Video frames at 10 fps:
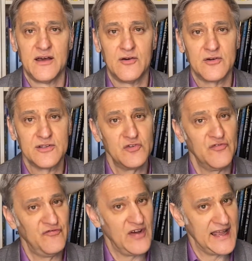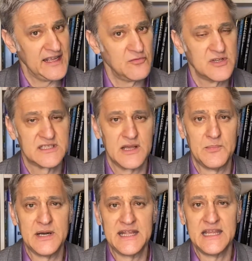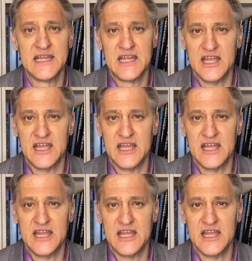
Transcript: or you're fighting with somebody